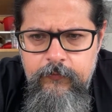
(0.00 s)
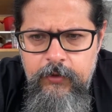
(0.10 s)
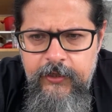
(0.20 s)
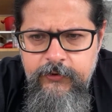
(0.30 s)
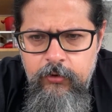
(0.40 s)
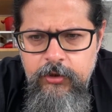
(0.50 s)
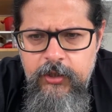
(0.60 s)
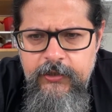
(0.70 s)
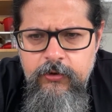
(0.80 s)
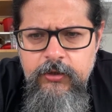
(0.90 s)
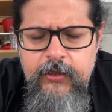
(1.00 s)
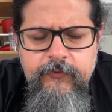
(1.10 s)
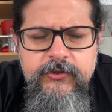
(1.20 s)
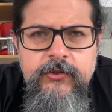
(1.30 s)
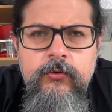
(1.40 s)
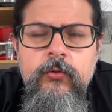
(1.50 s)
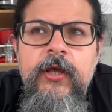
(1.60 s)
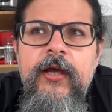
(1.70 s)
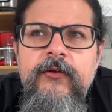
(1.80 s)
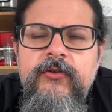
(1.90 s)
I thought that was it too.
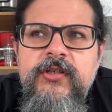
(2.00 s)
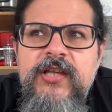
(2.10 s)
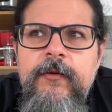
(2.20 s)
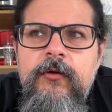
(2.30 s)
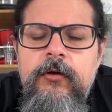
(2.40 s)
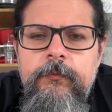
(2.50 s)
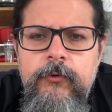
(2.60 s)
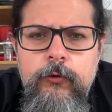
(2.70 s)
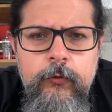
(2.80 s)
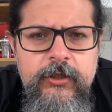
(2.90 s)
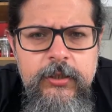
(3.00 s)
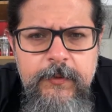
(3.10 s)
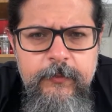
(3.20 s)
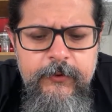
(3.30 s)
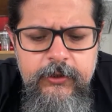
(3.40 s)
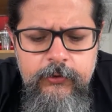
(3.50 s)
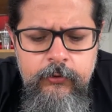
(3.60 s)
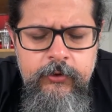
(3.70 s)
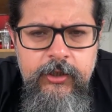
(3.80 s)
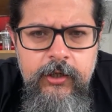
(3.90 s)
Yeah, it's just like lonely people in
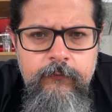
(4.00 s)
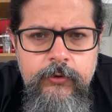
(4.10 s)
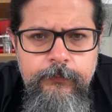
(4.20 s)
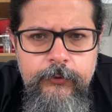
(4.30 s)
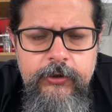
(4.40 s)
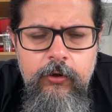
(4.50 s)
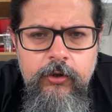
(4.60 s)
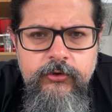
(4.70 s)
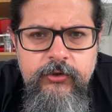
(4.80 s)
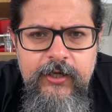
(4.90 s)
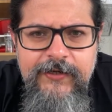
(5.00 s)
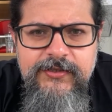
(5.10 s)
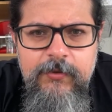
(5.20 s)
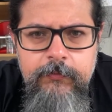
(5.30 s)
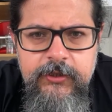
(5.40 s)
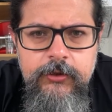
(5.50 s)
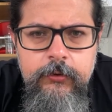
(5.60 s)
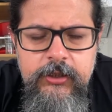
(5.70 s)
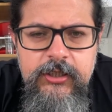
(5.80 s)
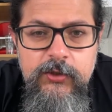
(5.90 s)
Korea would put it on so they had somebody to
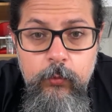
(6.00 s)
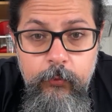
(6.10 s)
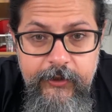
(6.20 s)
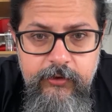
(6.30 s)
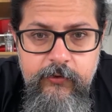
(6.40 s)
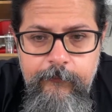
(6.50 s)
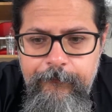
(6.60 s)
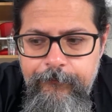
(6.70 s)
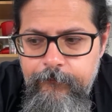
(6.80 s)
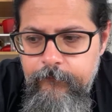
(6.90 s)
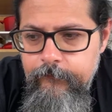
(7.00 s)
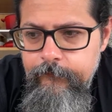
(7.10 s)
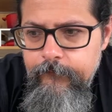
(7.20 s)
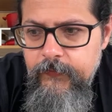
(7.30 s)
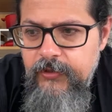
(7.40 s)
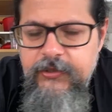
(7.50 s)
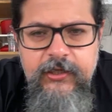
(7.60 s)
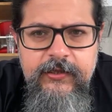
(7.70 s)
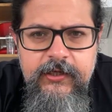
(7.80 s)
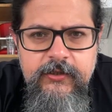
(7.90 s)
eat with. And then
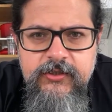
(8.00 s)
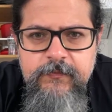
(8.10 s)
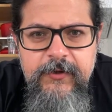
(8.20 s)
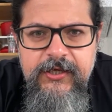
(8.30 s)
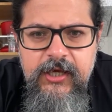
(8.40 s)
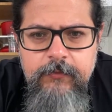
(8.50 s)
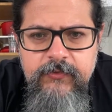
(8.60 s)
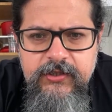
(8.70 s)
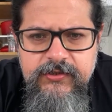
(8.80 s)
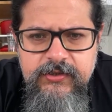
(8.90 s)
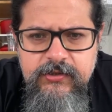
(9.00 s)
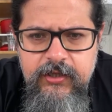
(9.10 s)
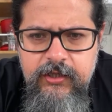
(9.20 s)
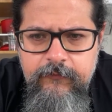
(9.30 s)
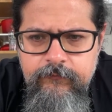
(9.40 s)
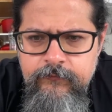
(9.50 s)
I think it just became this thing.